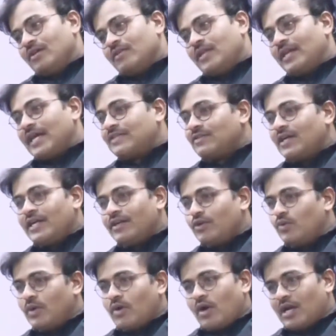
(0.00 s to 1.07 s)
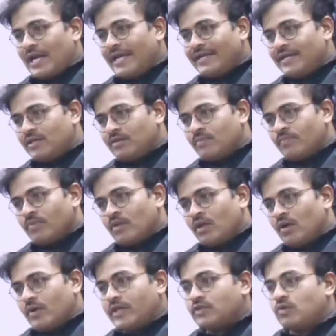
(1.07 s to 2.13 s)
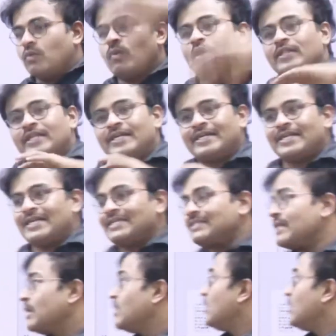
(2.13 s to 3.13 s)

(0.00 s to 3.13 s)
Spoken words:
then naturally you will not like it. Okay, so what they did is,